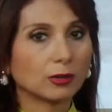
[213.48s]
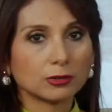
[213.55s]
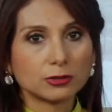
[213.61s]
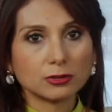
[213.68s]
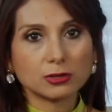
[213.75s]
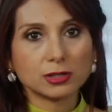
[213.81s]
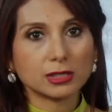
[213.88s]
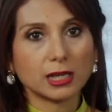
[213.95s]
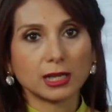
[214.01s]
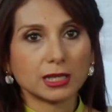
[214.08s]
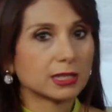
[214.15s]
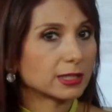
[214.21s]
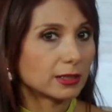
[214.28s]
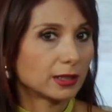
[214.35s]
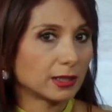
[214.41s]
Or just
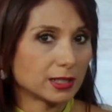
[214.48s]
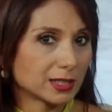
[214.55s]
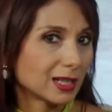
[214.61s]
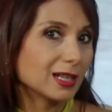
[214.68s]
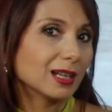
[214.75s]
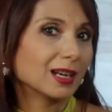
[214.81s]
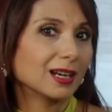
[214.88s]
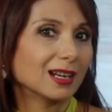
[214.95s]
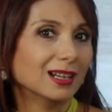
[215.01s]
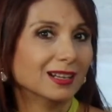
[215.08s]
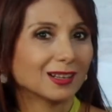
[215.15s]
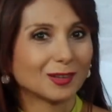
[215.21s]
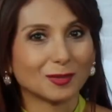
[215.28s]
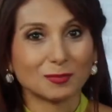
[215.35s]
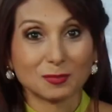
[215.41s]
internet in general,
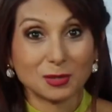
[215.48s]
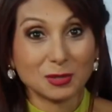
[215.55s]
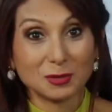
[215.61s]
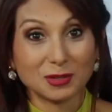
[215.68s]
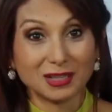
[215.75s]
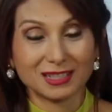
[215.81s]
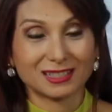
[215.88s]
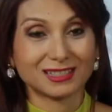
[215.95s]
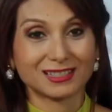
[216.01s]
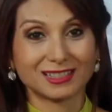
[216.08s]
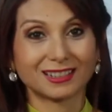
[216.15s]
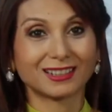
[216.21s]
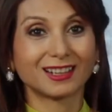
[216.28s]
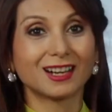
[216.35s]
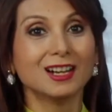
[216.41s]
computers,
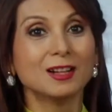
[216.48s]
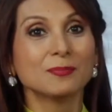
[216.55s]
etc.